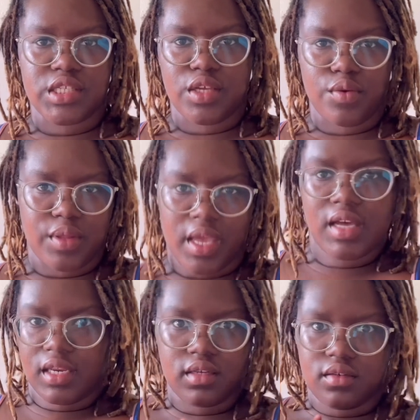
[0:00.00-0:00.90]
so like
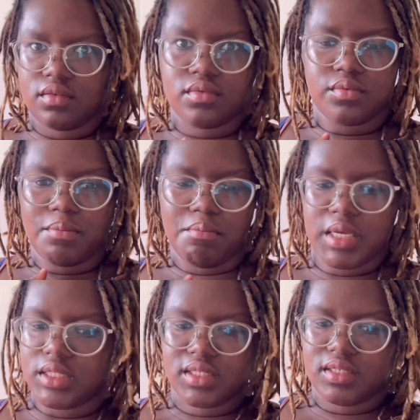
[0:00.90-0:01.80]
I didn't do
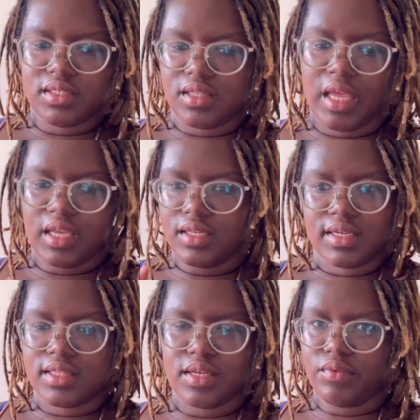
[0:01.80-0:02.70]
much like
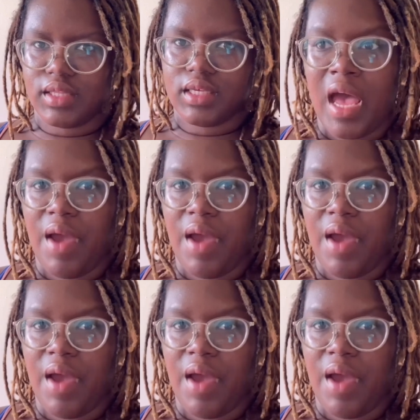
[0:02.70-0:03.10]
nothing really.